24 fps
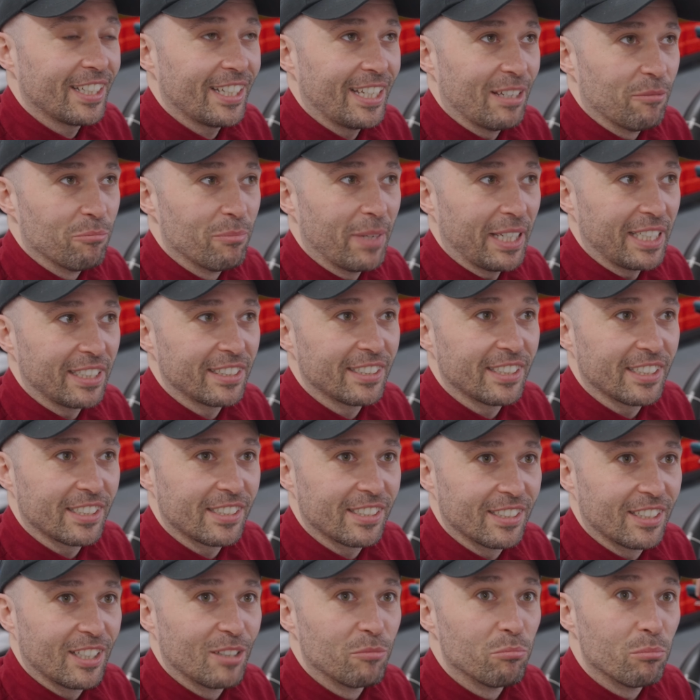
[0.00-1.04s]
it makes
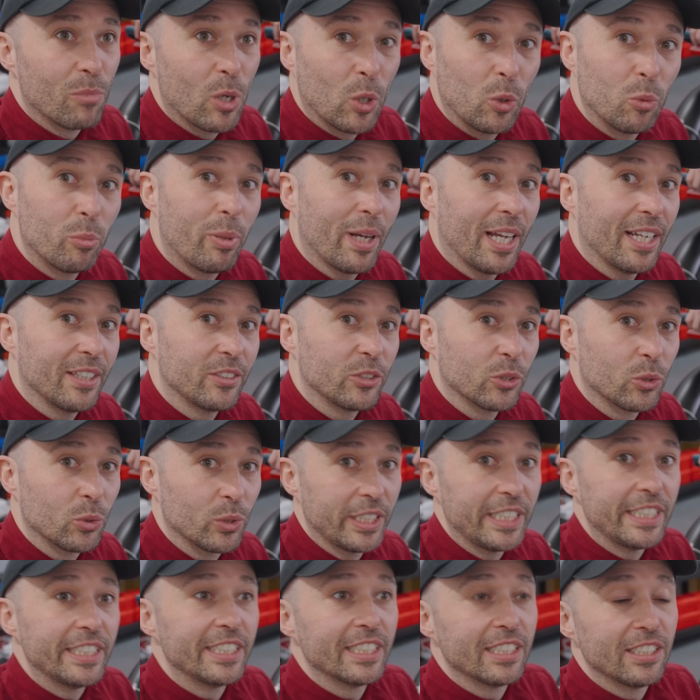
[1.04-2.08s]
it a moped or
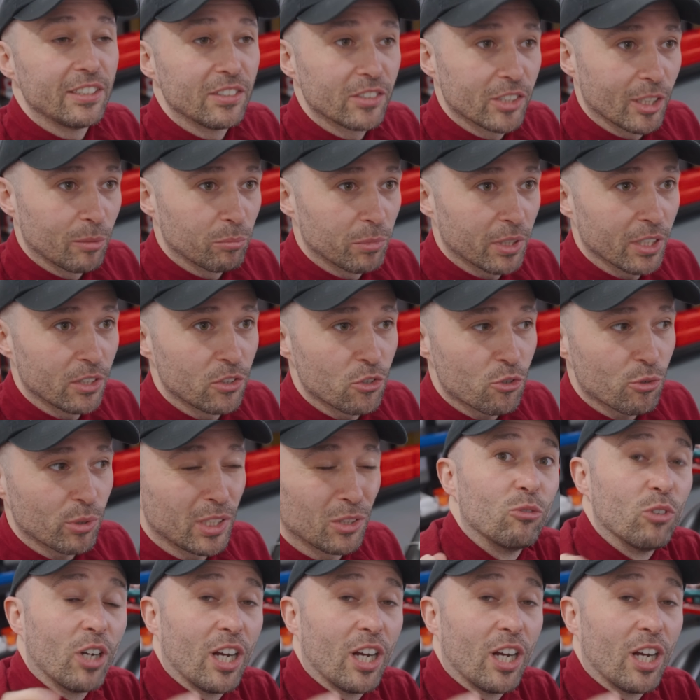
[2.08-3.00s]
legal in some countries,